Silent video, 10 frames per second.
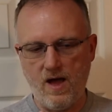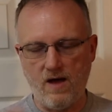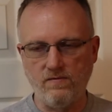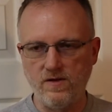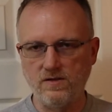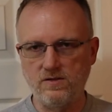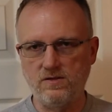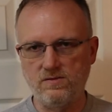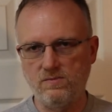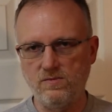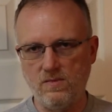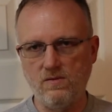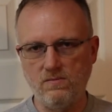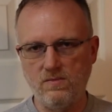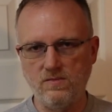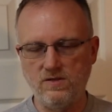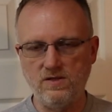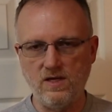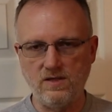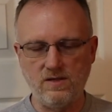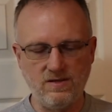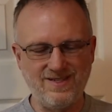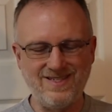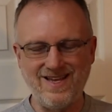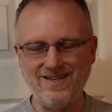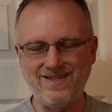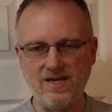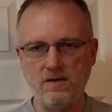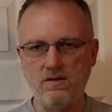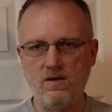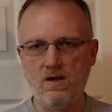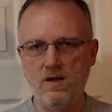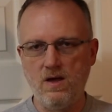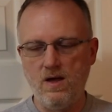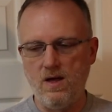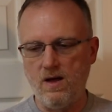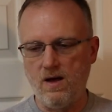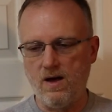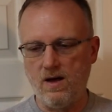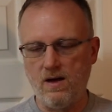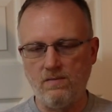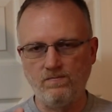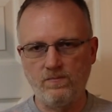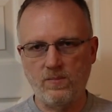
have this sit, setting uh,